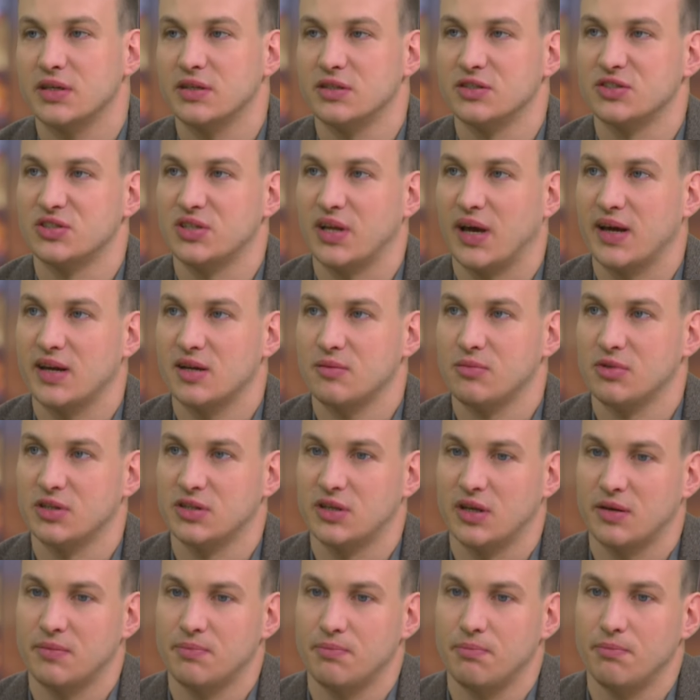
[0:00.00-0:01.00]
understandable
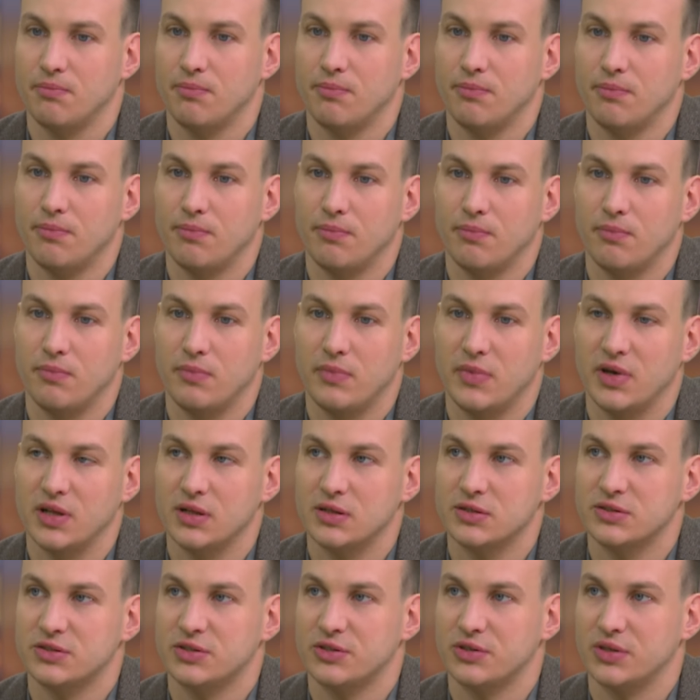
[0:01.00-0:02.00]
that
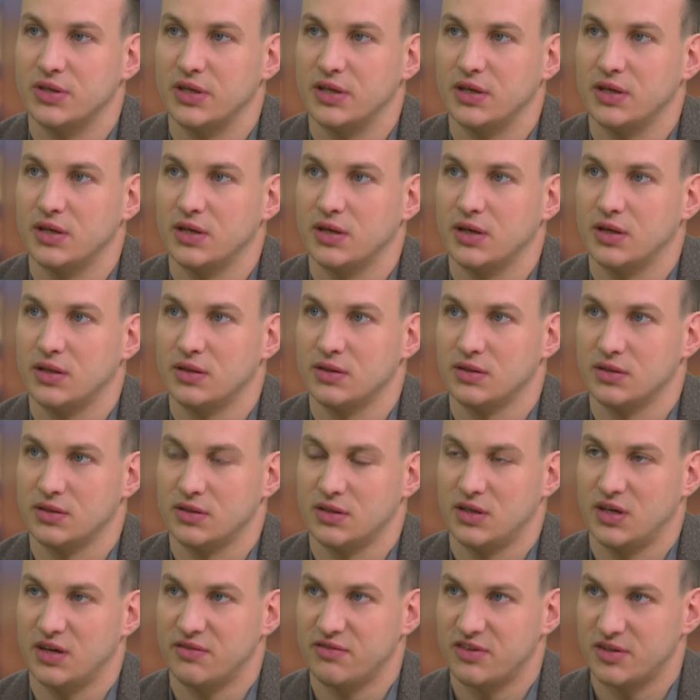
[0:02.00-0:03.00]
military
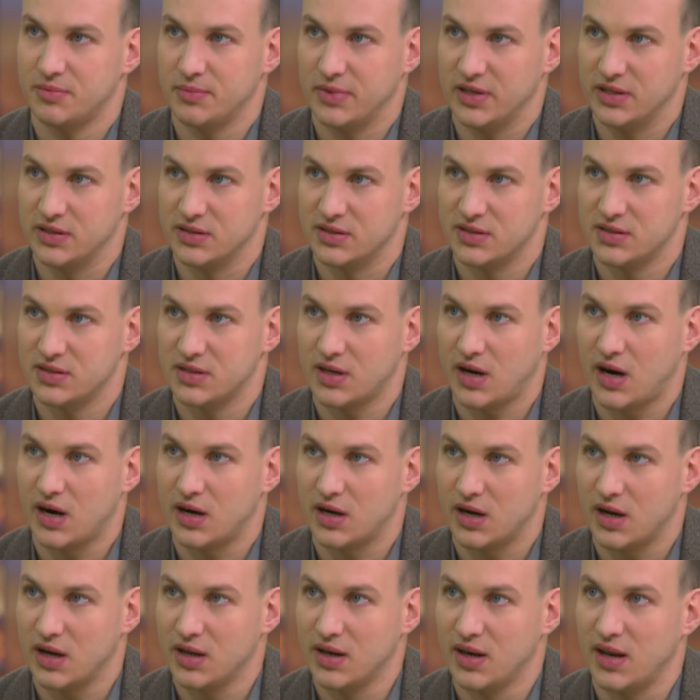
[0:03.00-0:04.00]
and governments
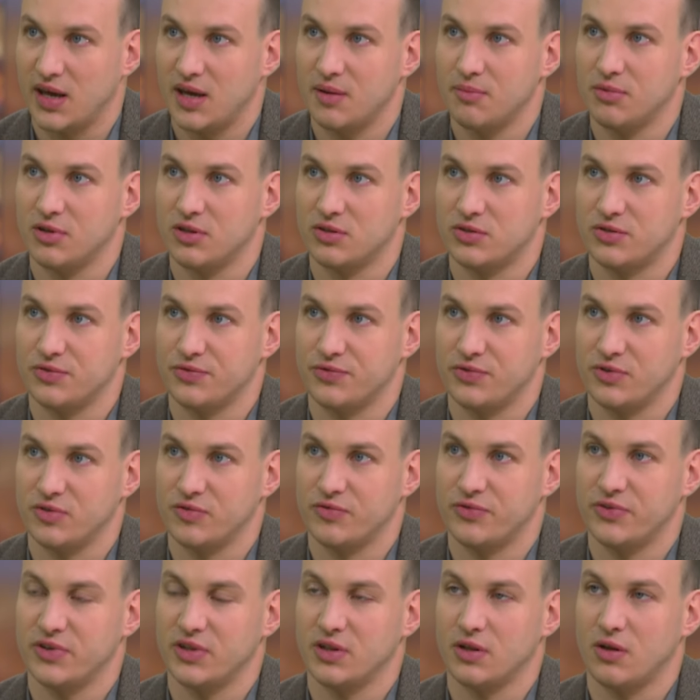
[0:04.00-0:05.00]
are unable to
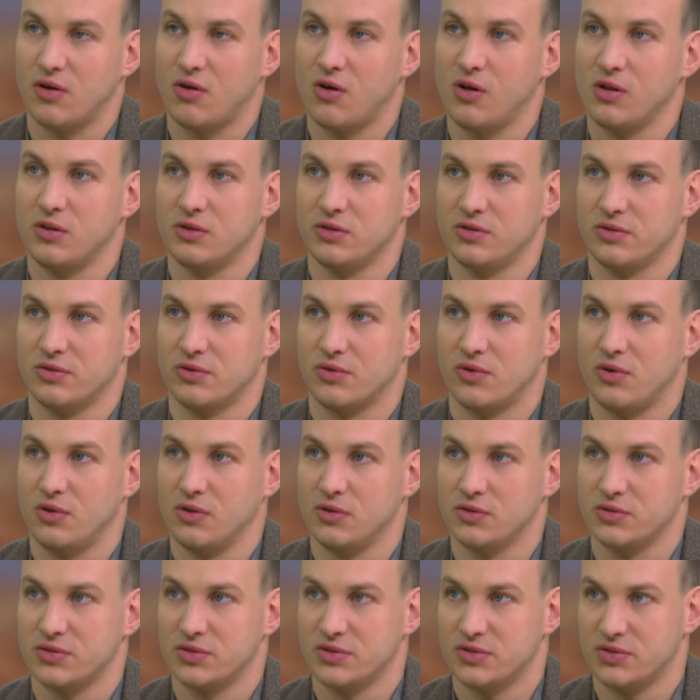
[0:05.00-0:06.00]
fulfill all the
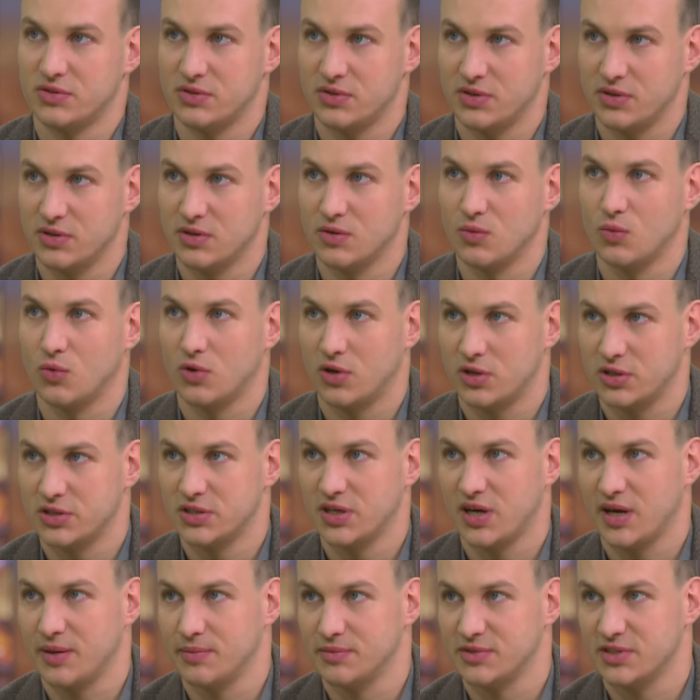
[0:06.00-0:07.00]
roles in the
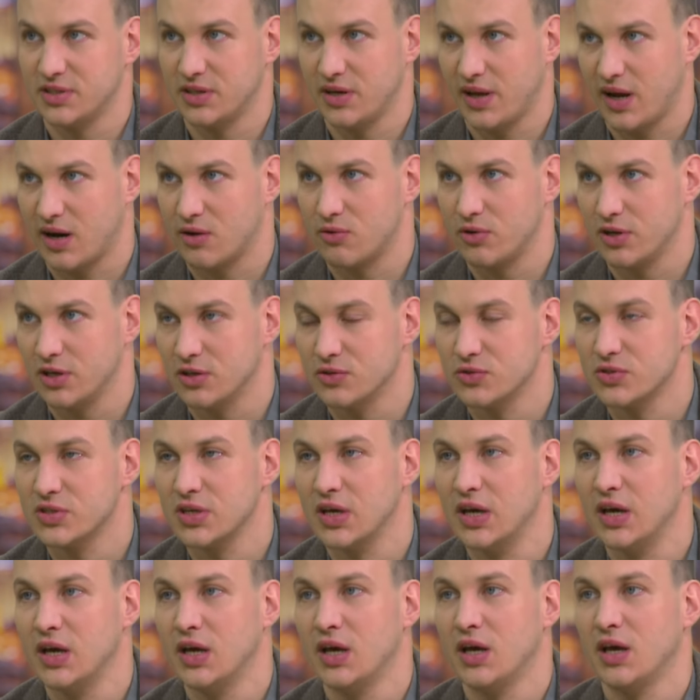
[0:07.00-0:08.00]
wartime scenarios.
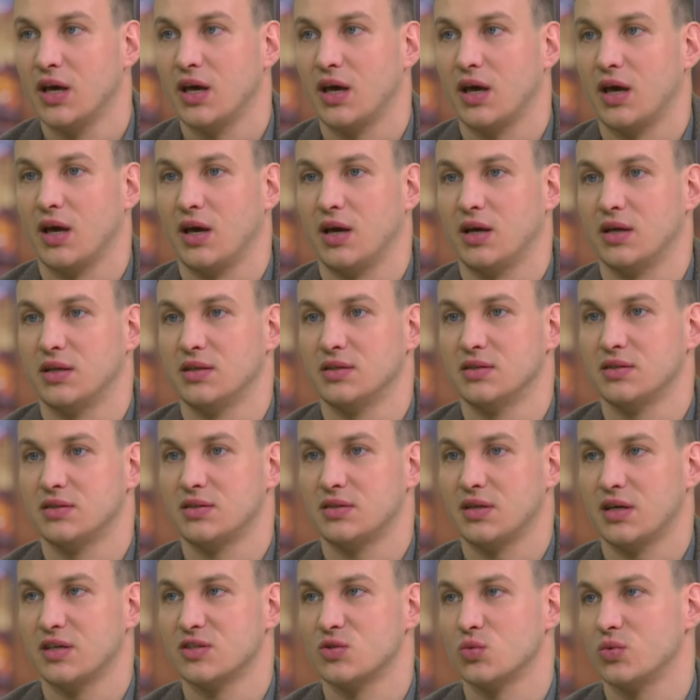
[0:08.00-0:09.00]
And
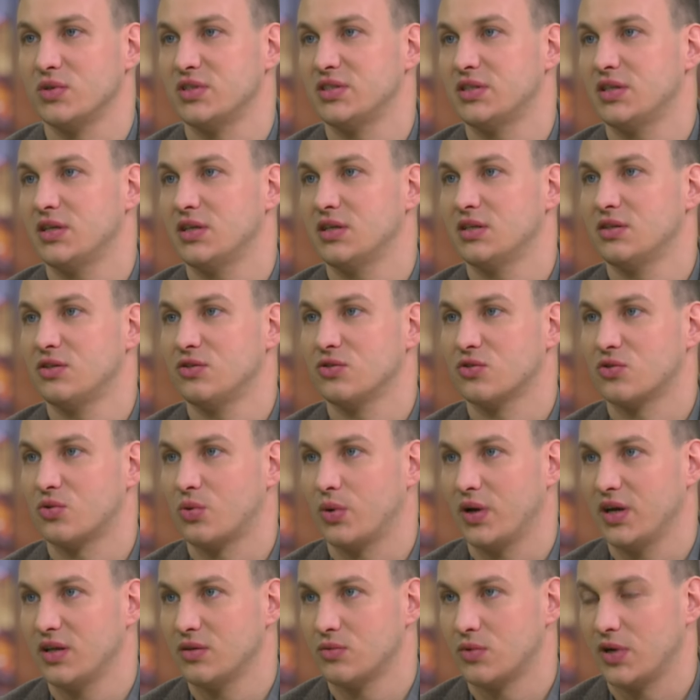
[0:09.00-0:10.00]
as we see in
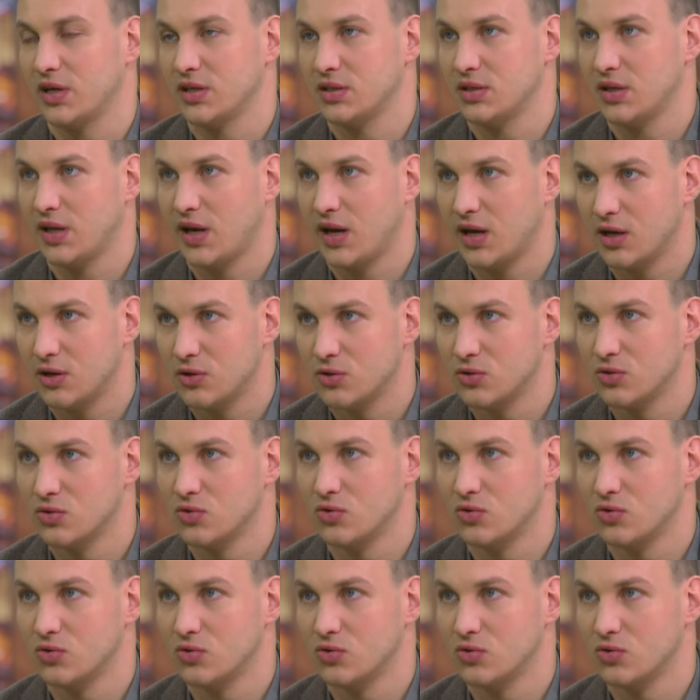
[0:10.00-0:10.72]
Ukraine right now,